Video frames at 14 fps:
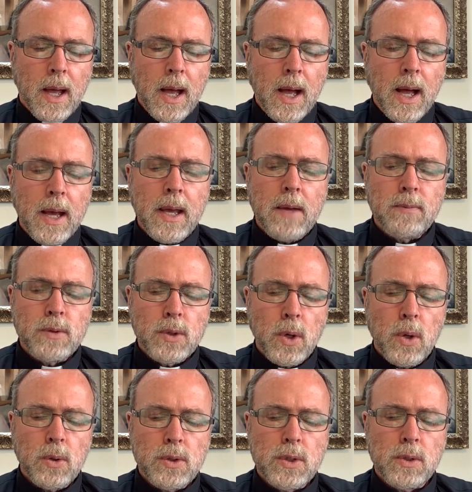I have
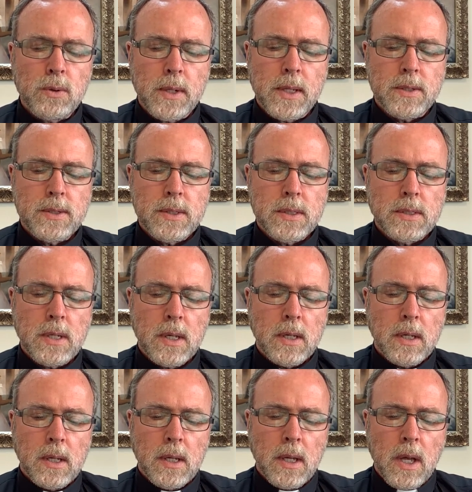told you this
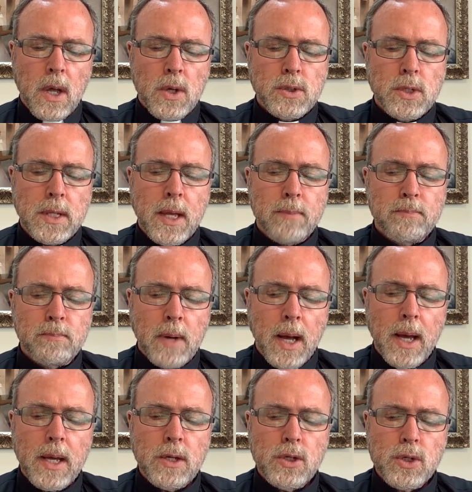so that
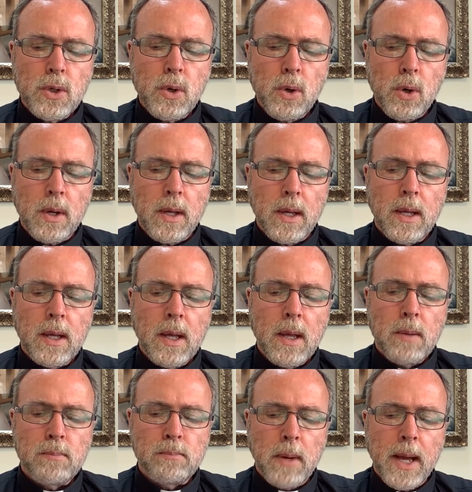my joy
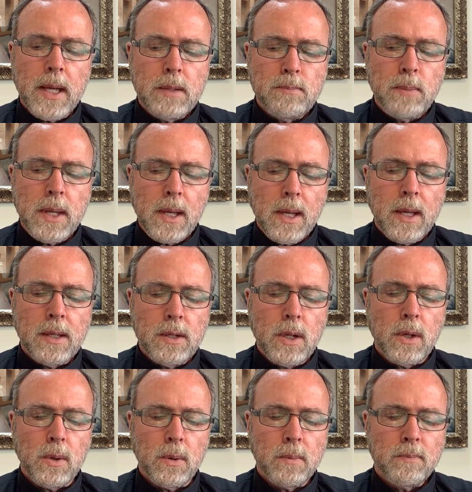might be in
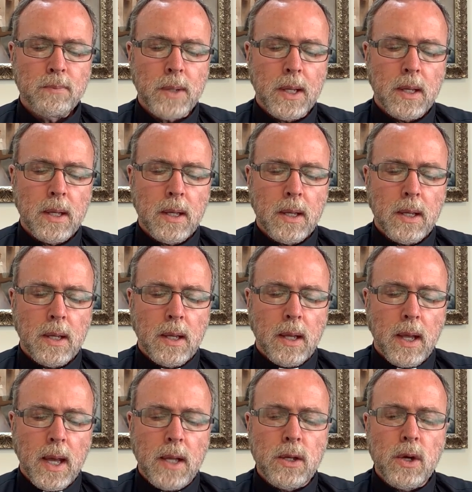you
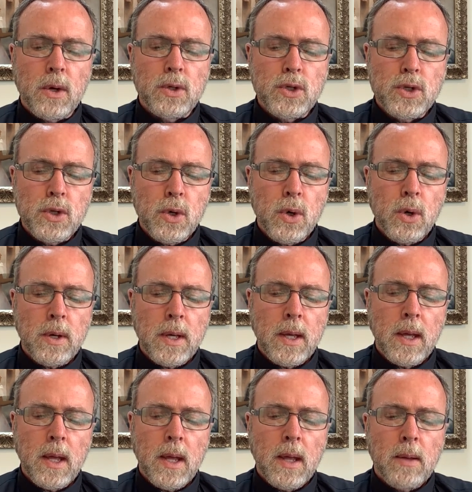and your joy
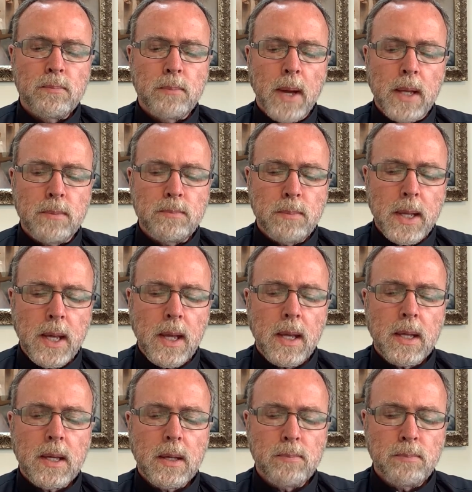might
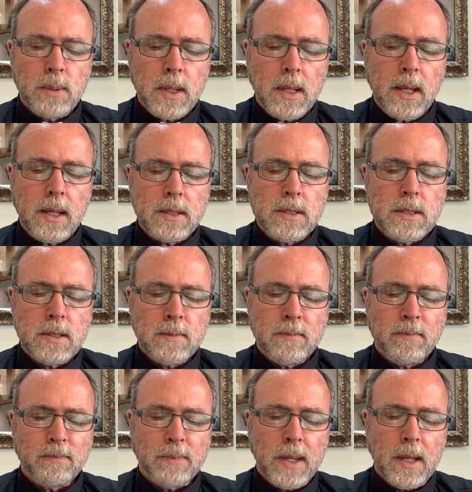be complete.
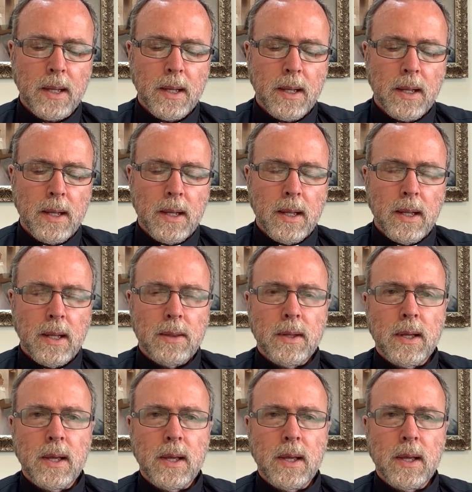The